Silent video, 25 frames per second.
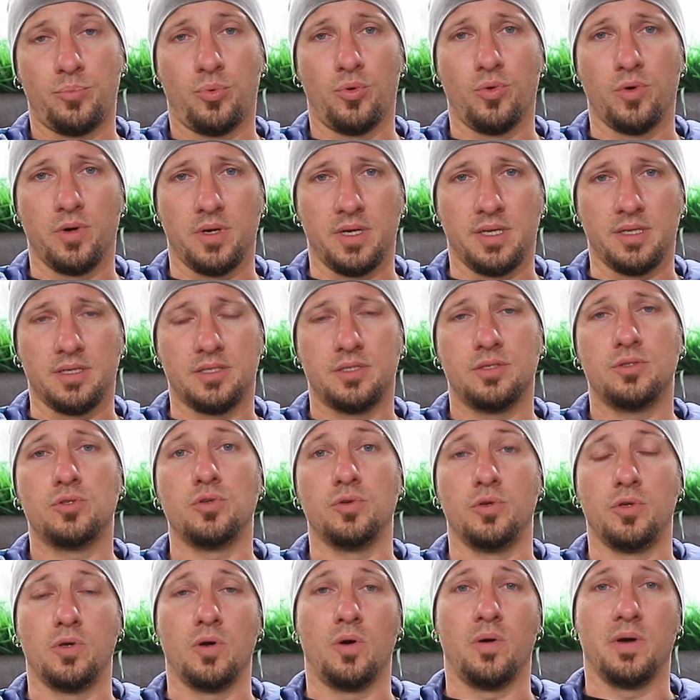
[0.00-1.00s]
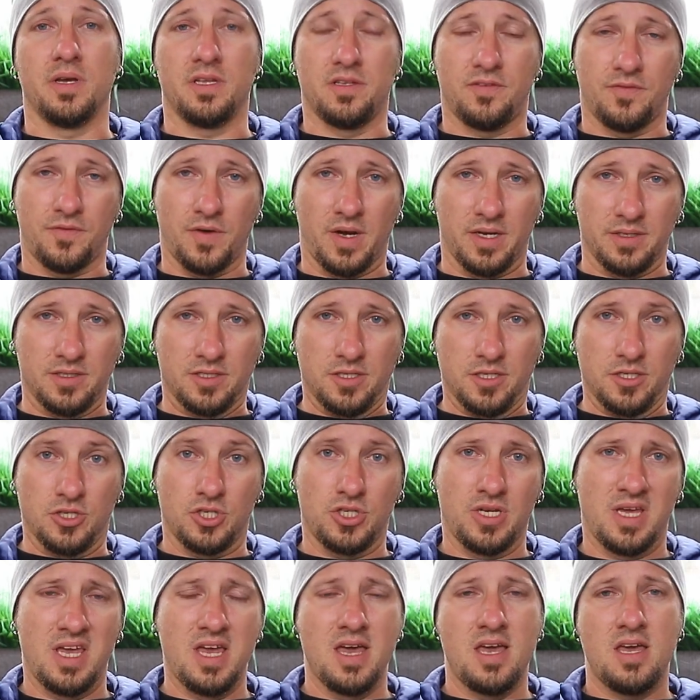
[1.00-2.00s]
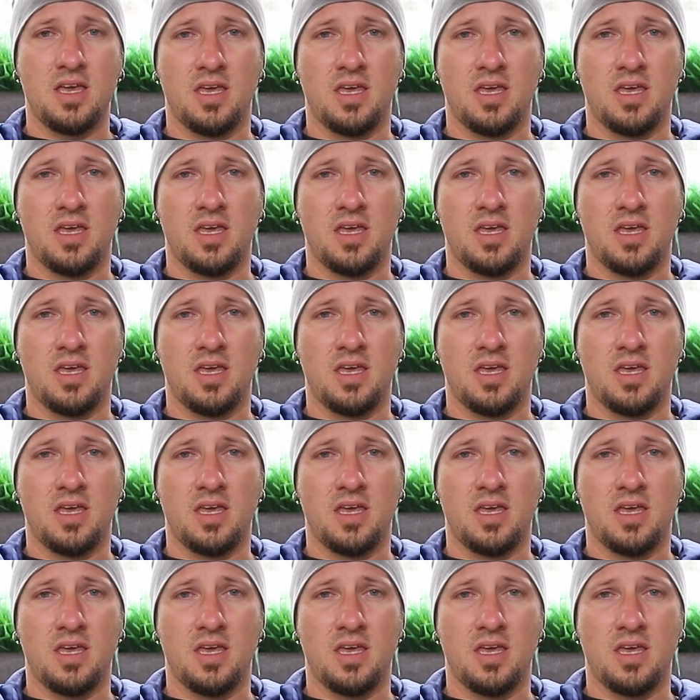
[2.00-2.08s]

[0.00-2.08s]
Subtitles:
point to your advantage.